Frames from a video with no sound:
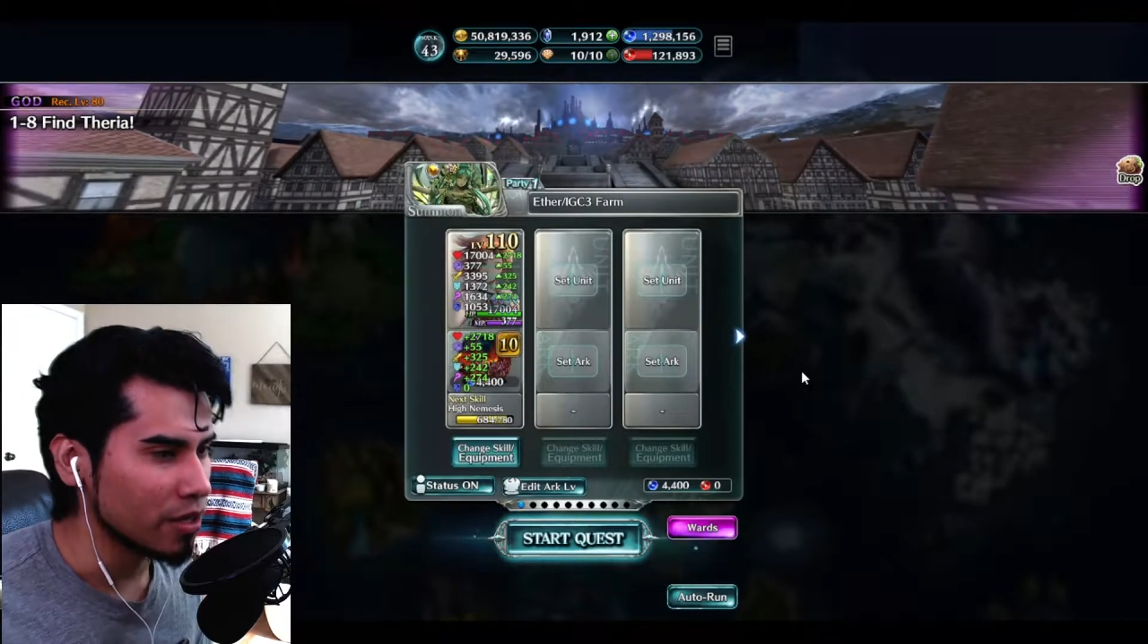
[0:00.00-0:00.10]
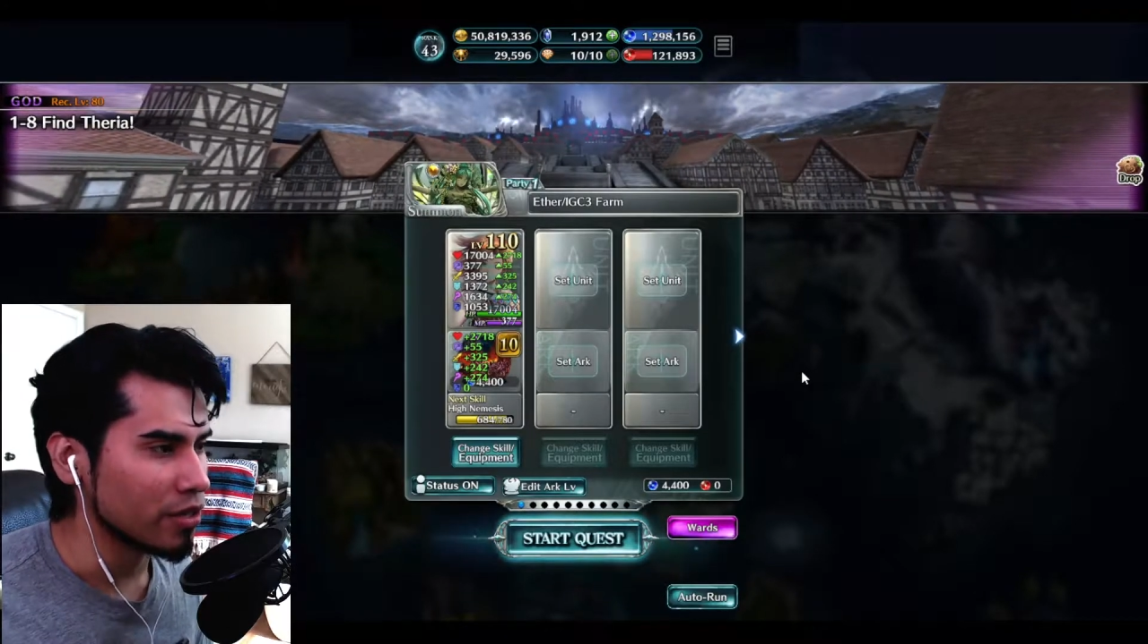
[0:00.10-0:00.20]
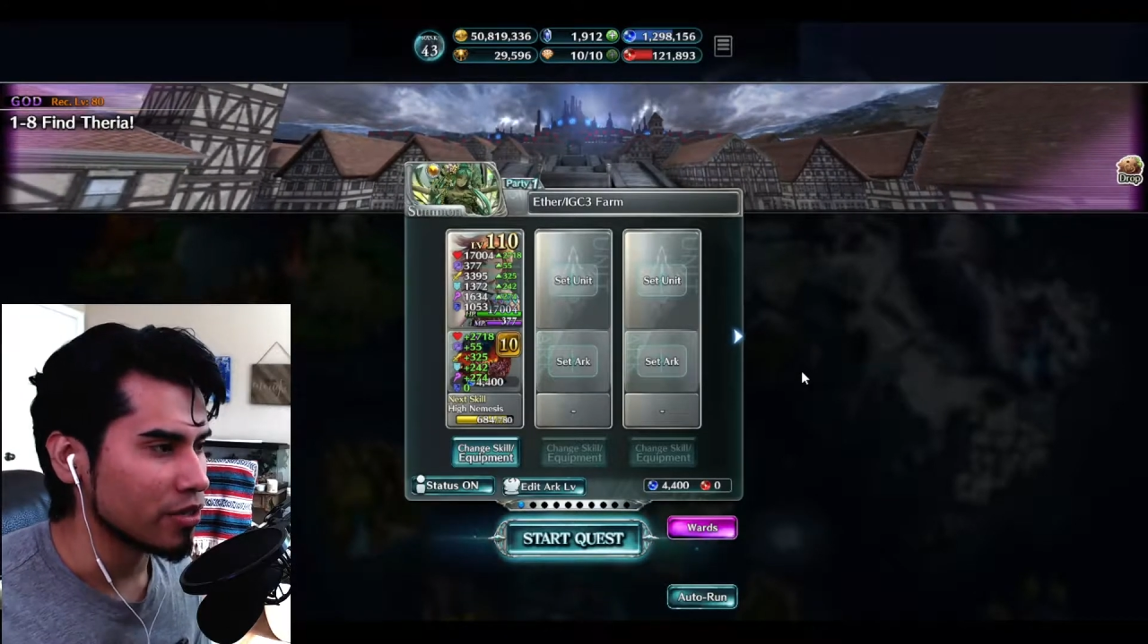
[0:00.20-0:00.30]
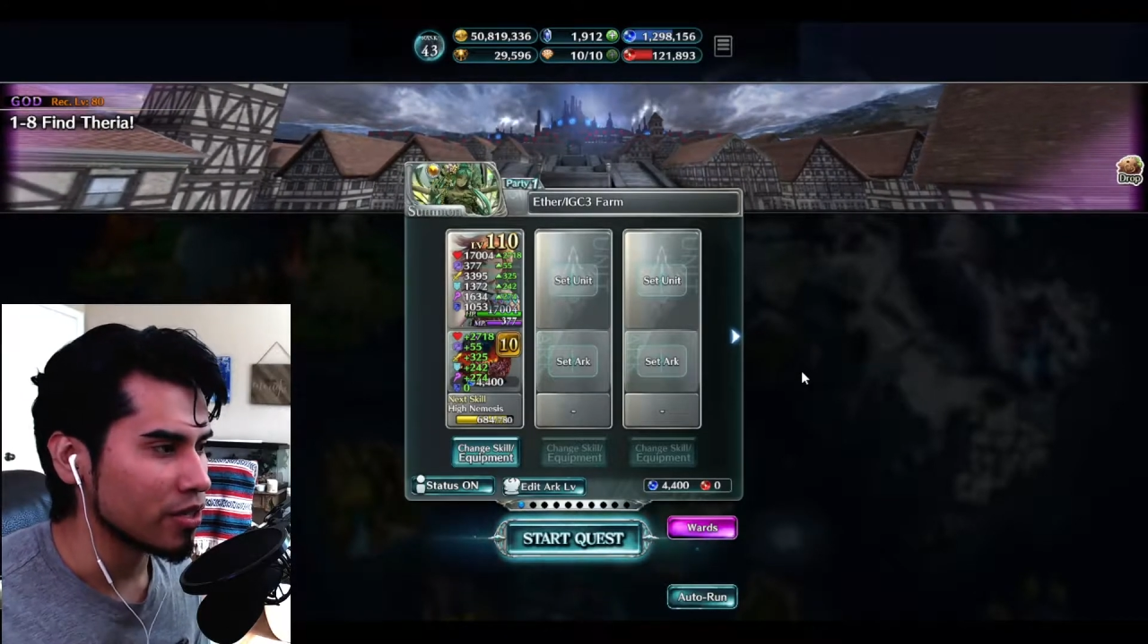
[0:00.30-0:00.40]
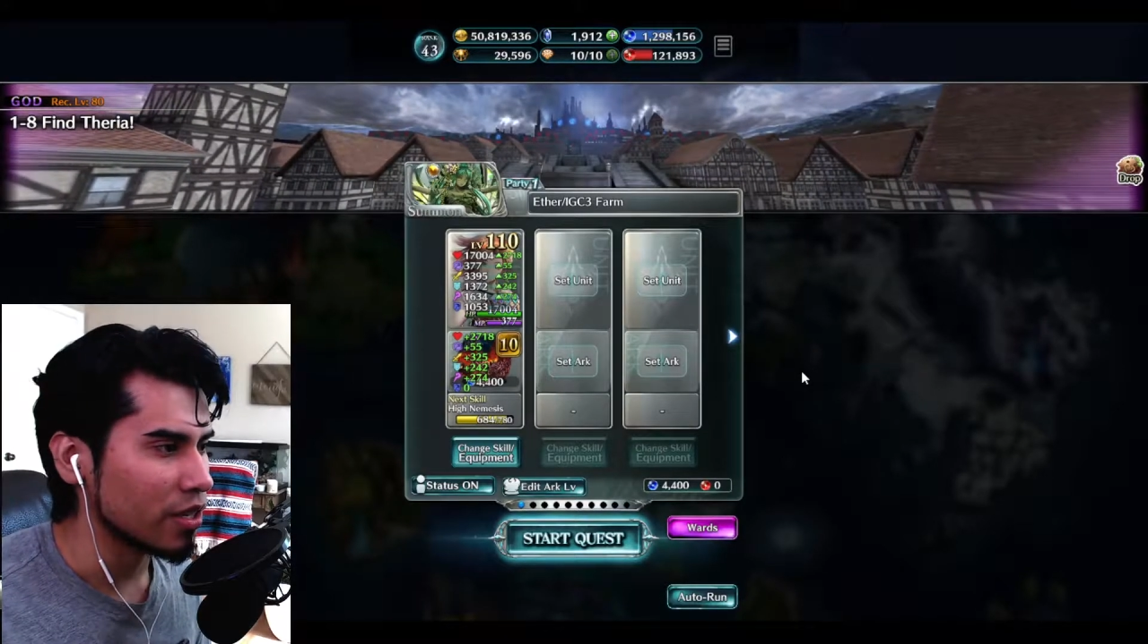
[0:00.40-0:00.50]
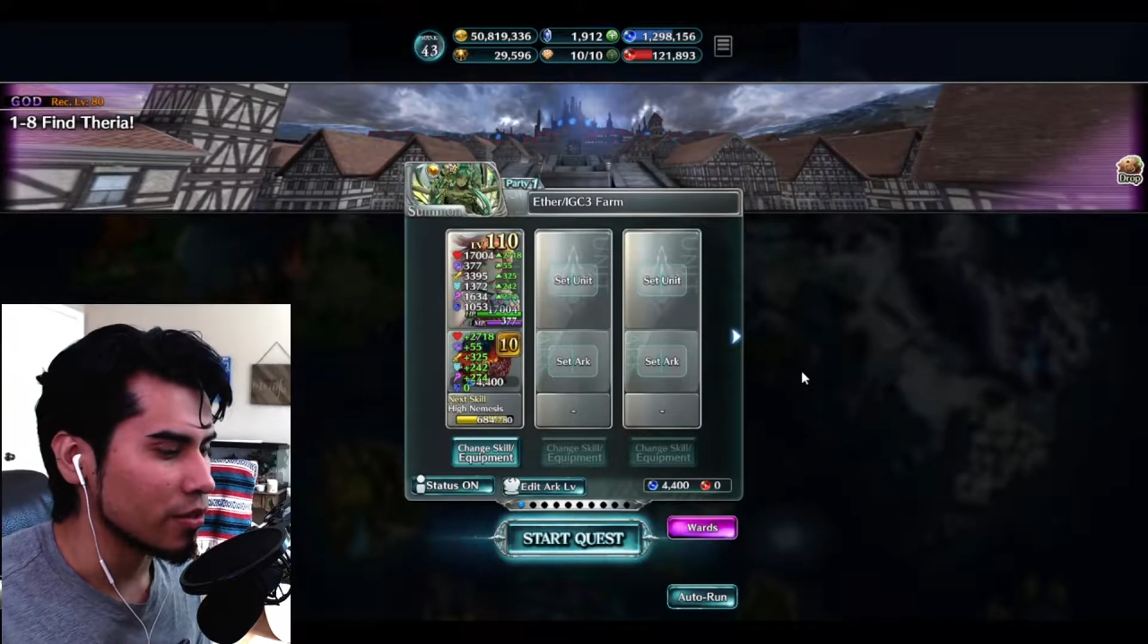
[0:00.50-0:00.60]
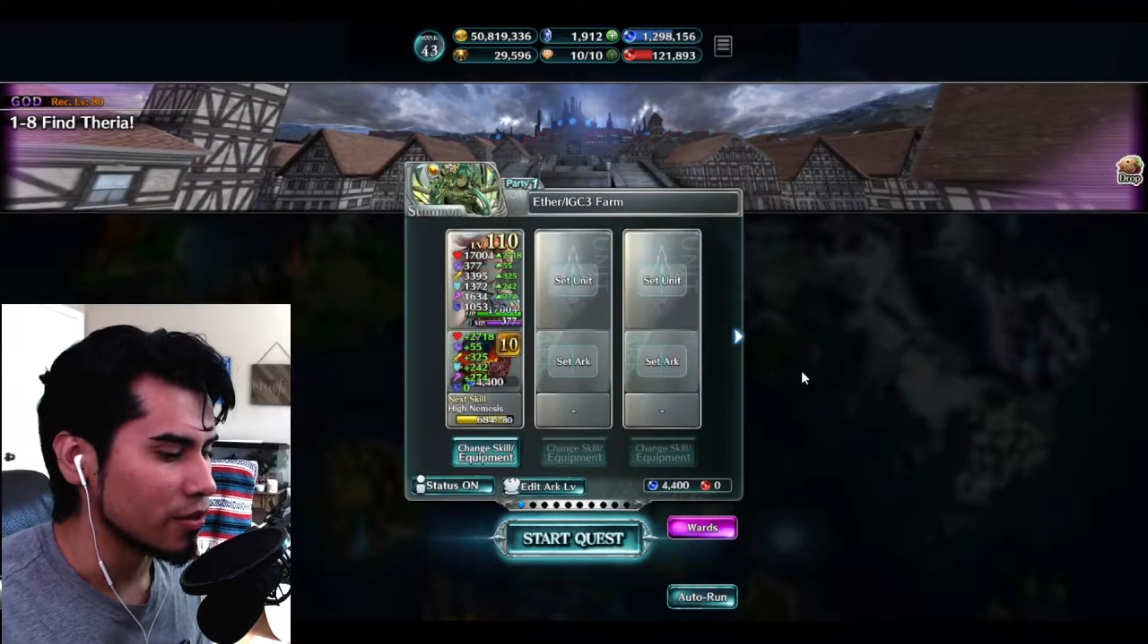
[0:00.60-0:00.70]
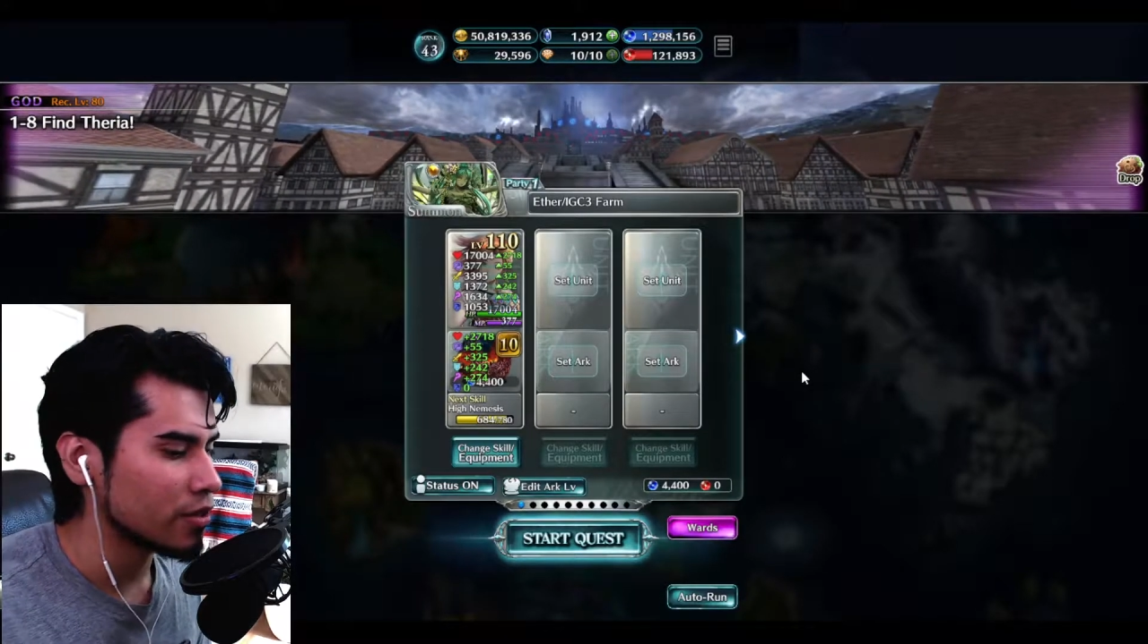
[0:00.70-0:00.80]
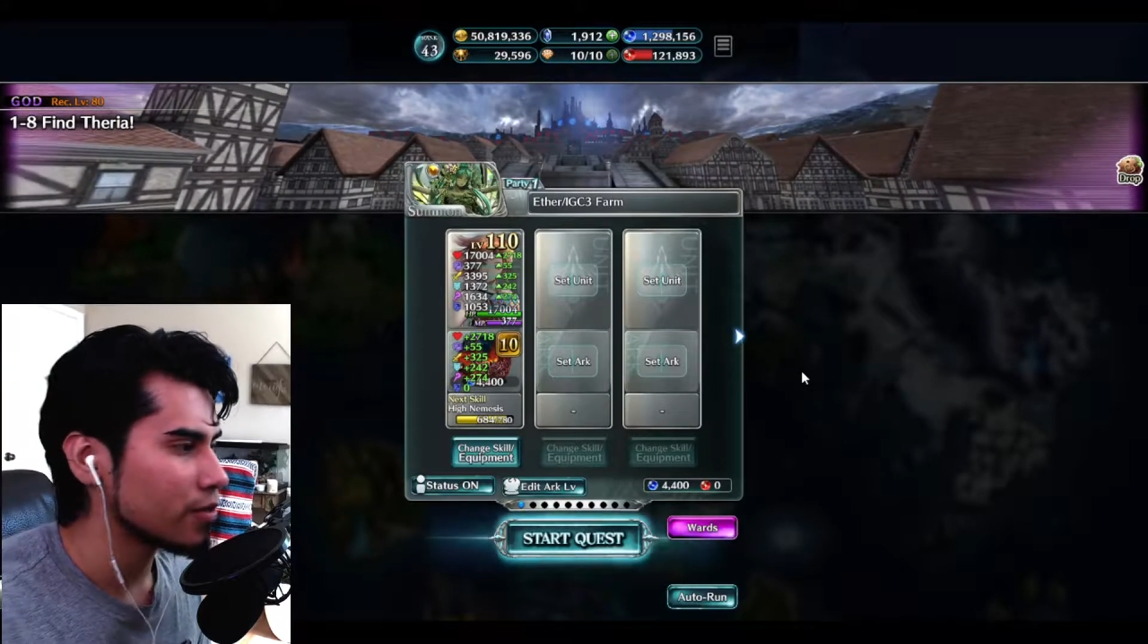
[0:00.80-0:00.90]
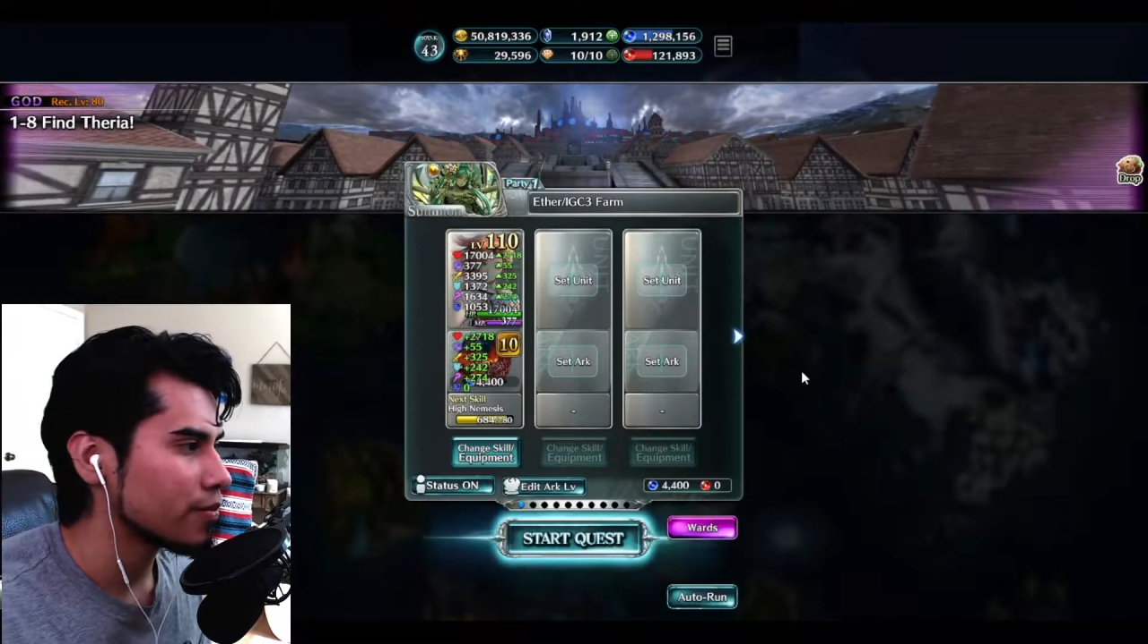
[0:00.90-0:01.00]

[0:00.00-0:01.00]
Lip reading: her skills.